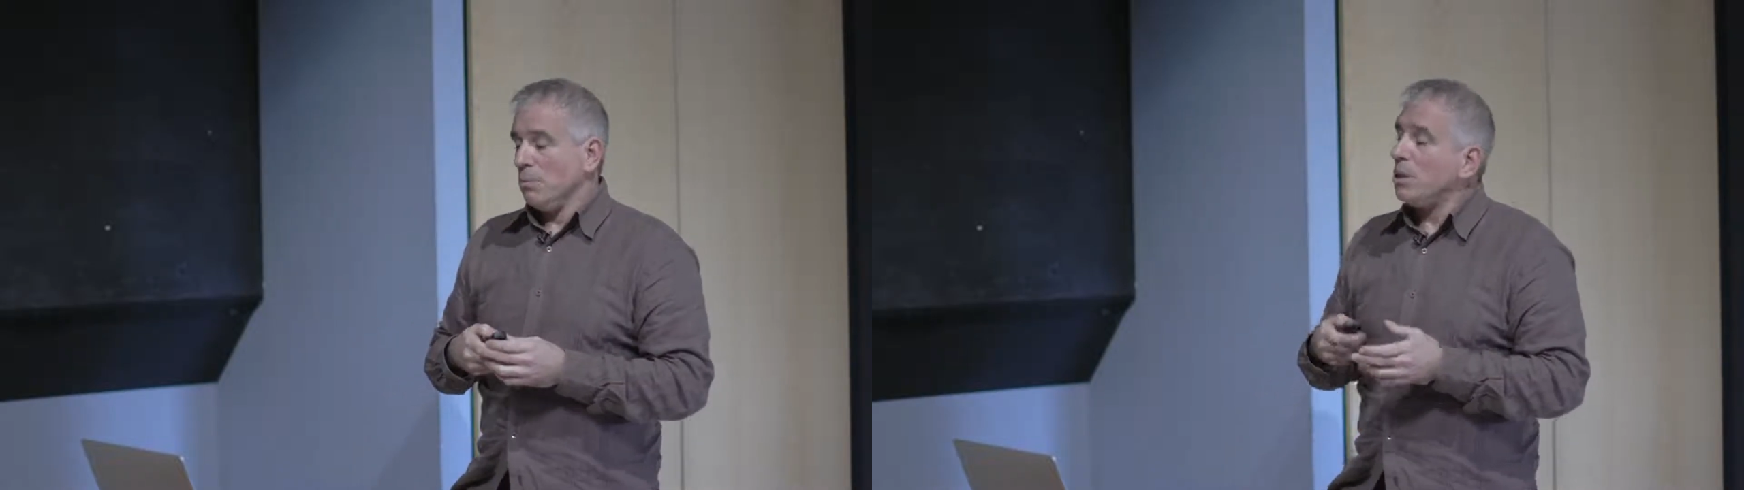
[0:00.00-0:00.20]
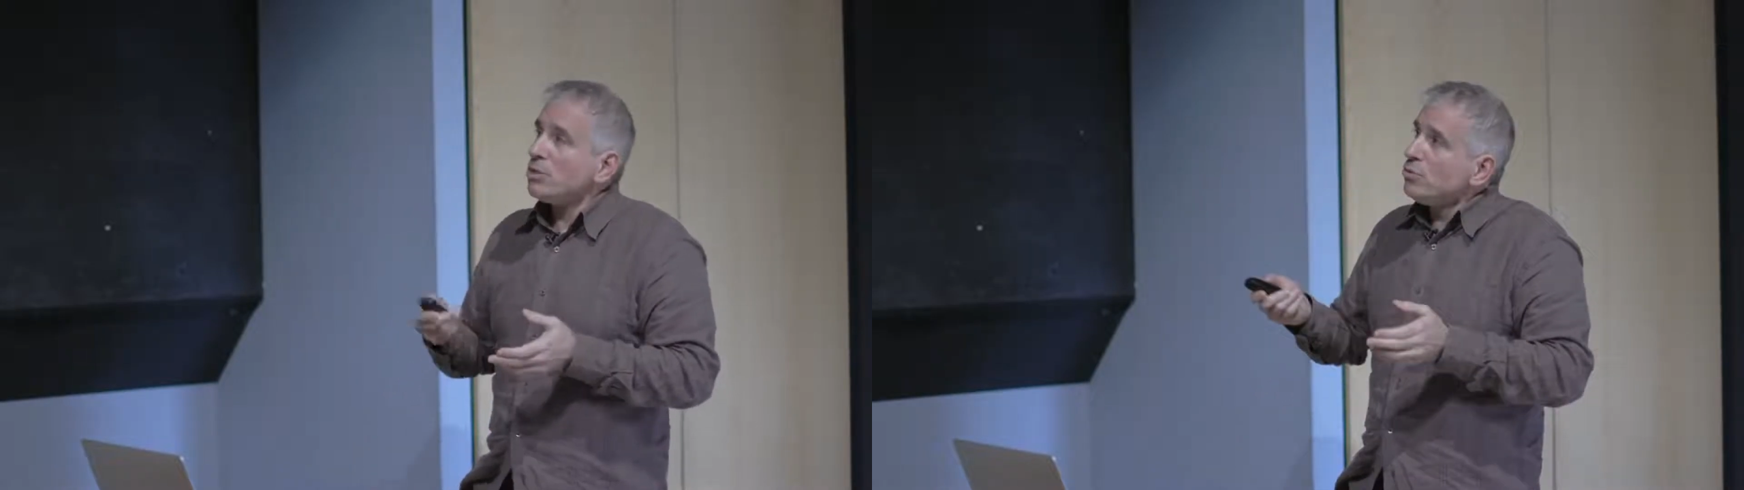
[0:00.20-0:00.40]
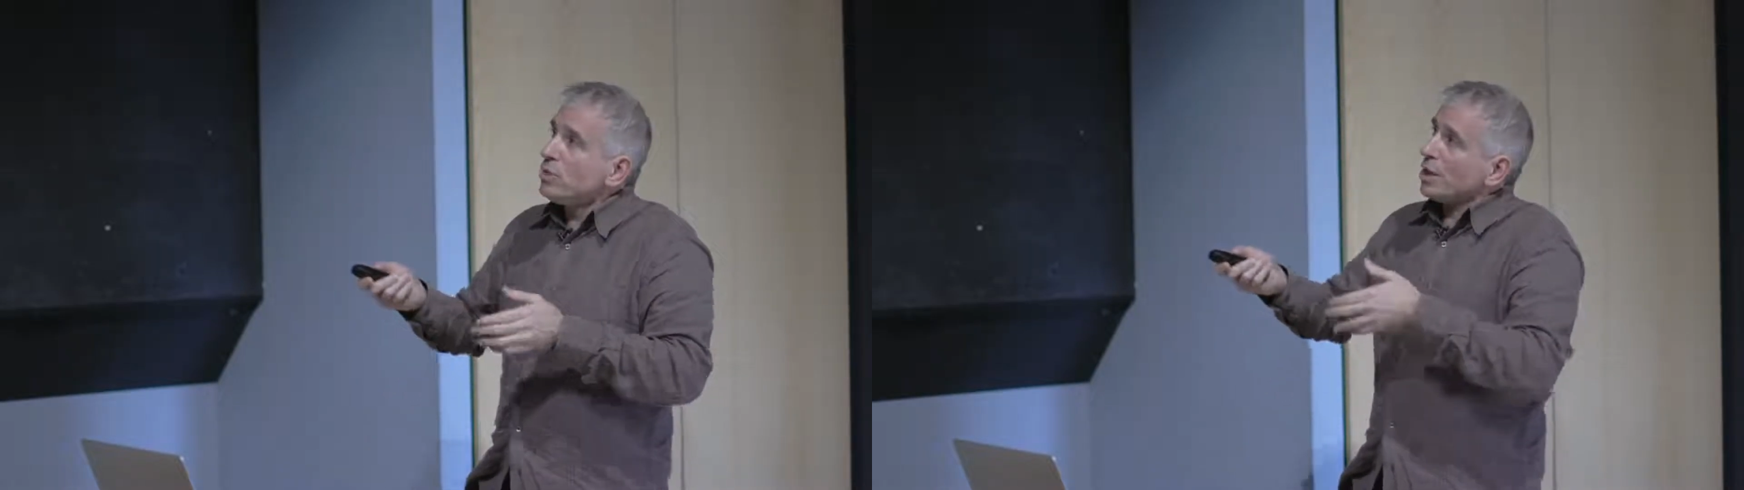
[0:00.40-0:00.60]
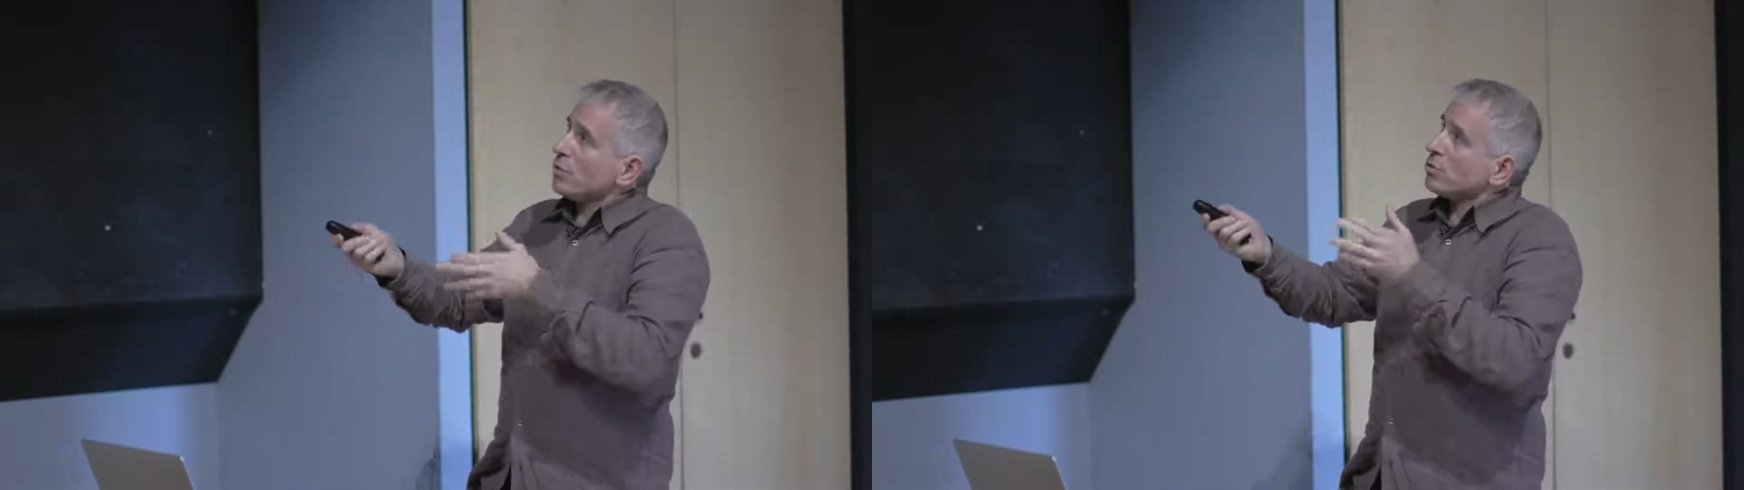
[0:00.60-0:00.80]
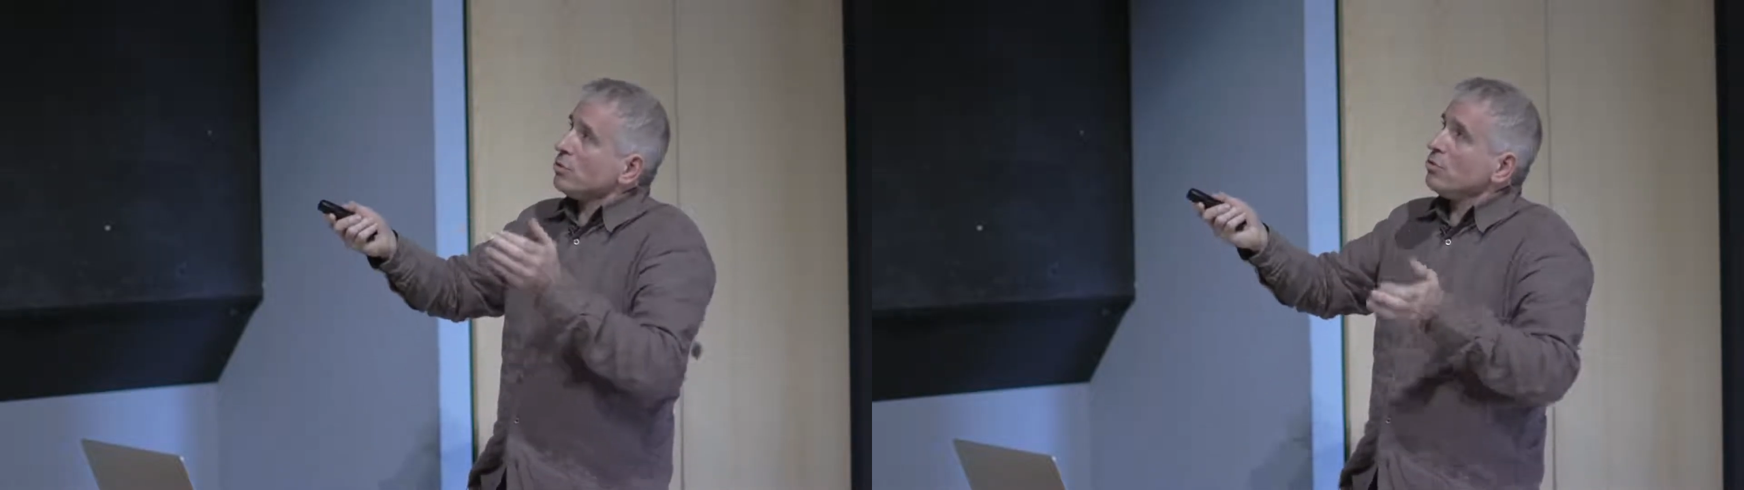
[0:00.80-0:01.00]
But you can
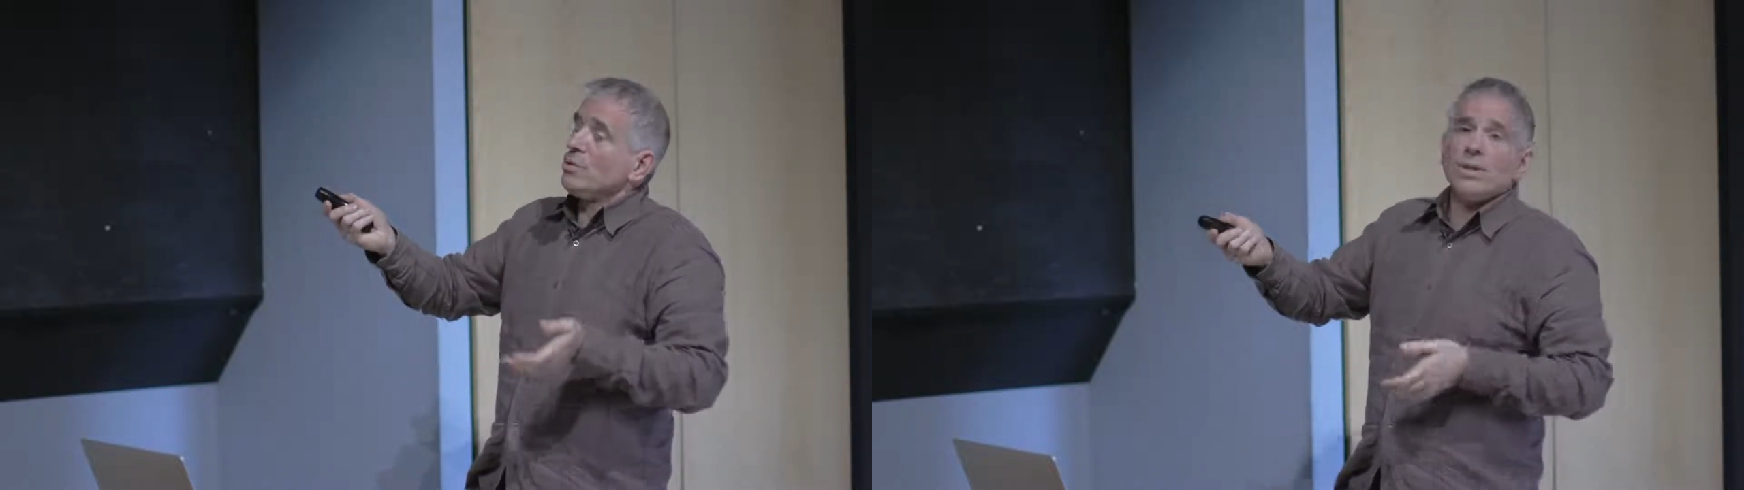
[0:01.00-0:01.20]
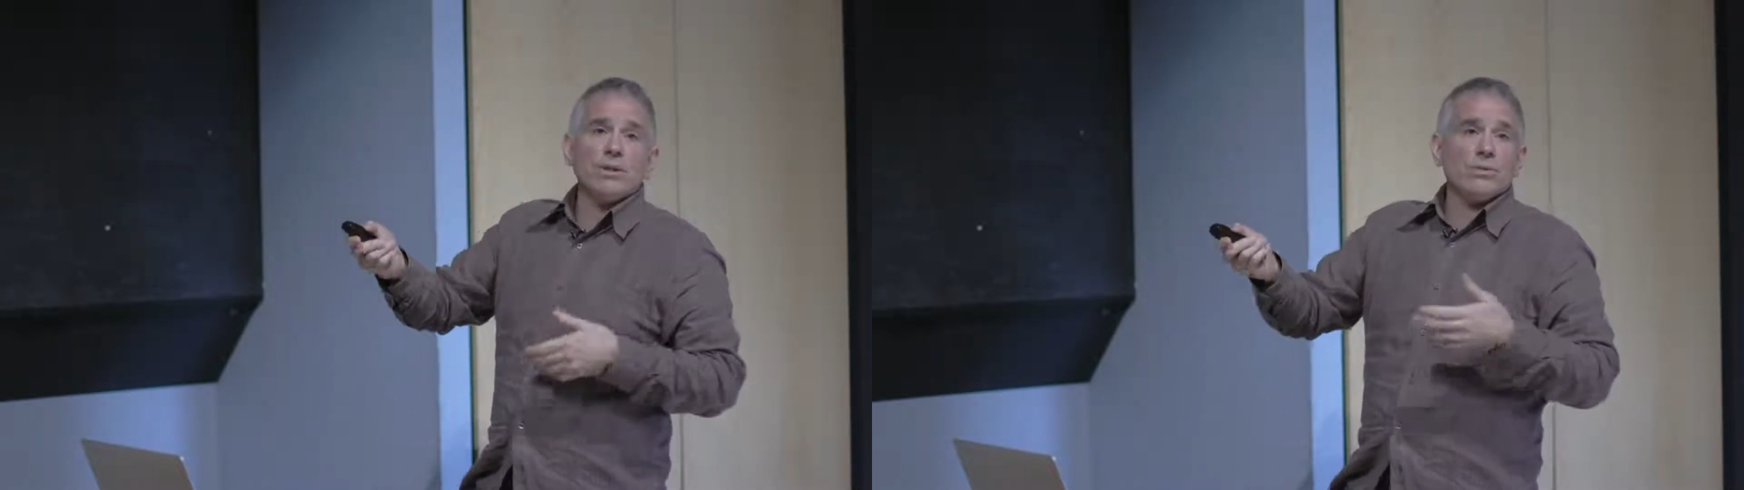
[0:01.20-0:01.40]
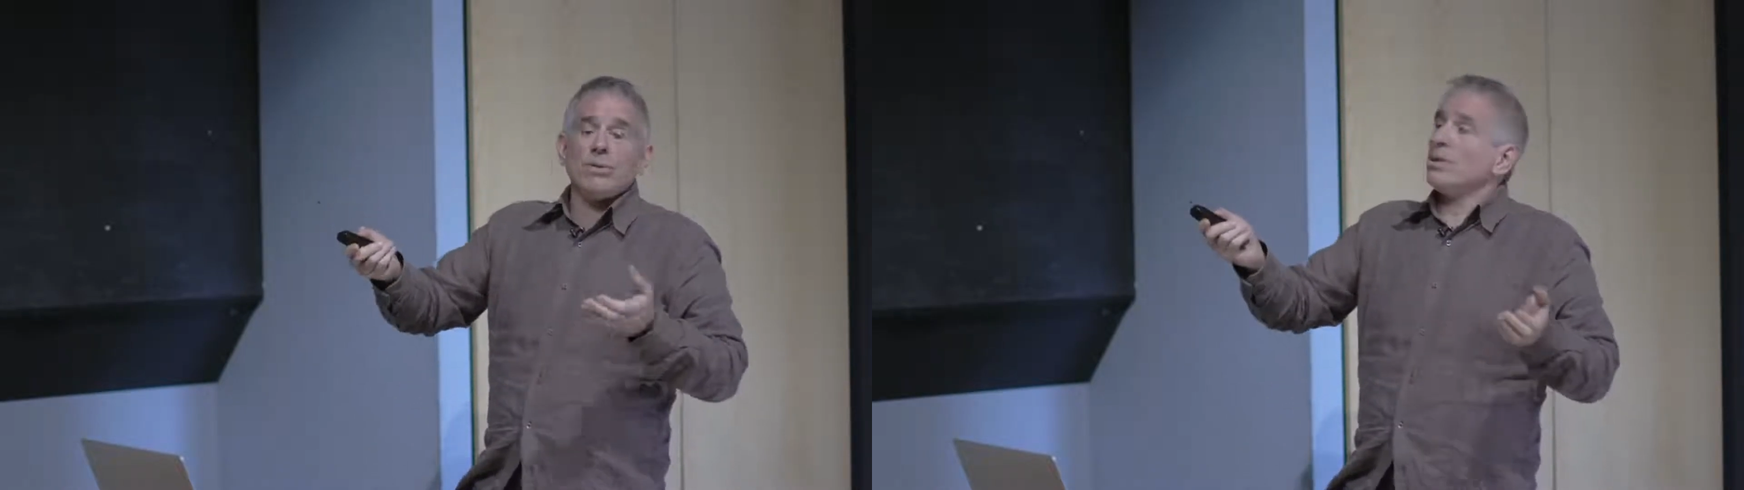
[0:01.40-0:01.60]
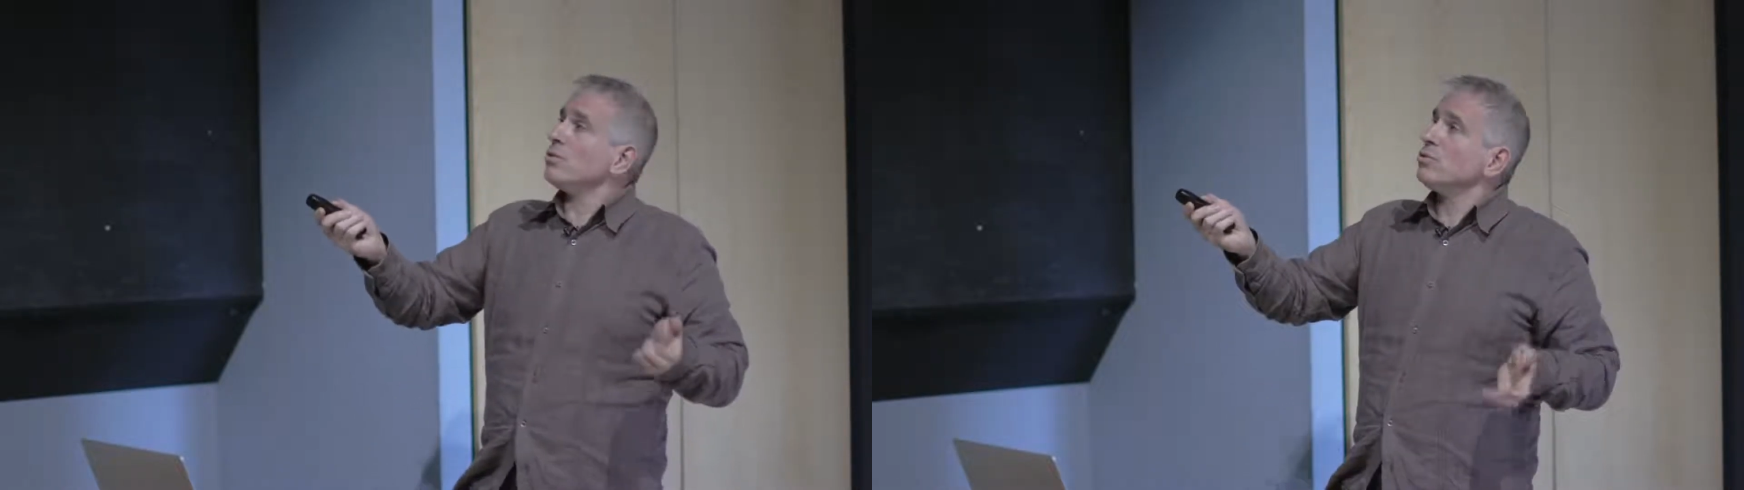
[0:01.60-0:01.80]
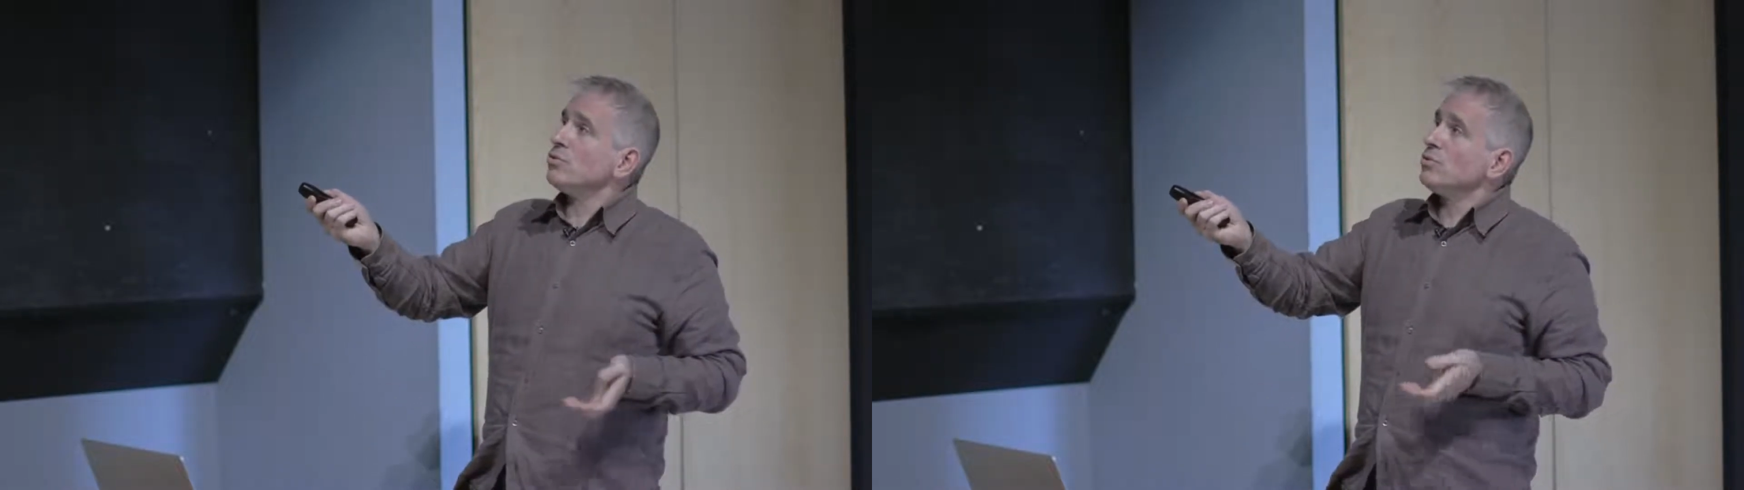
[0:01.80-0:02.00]
also
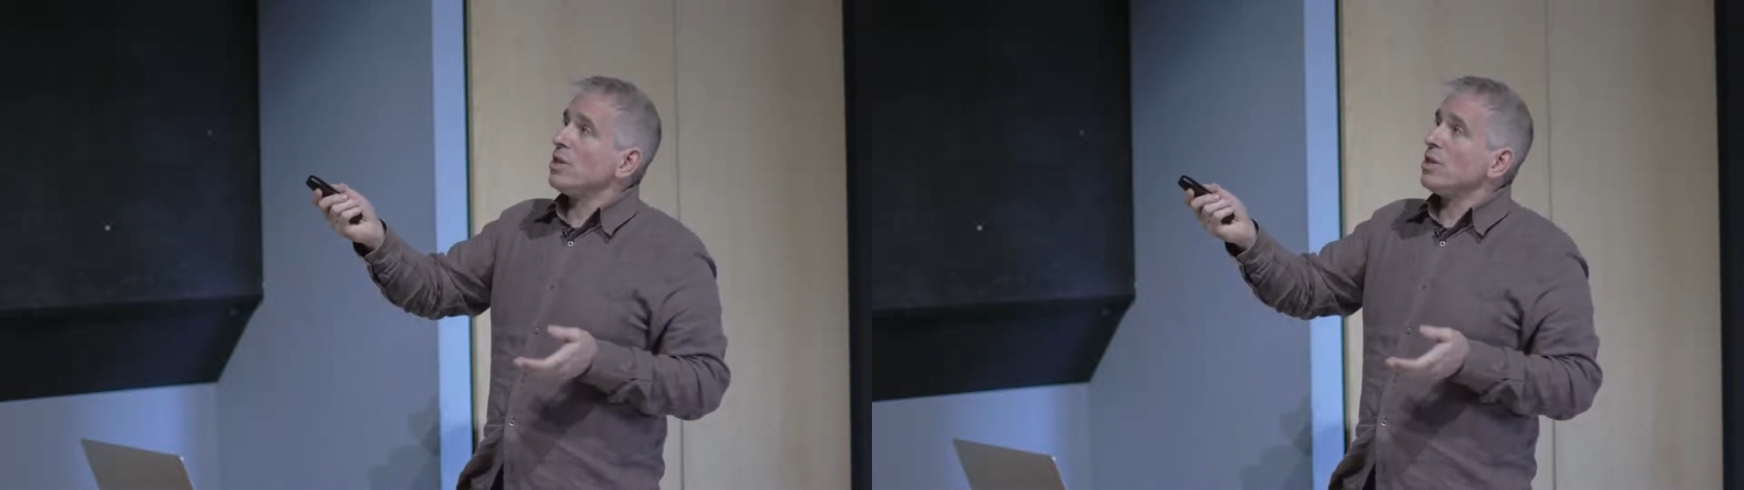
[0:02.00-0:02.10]
do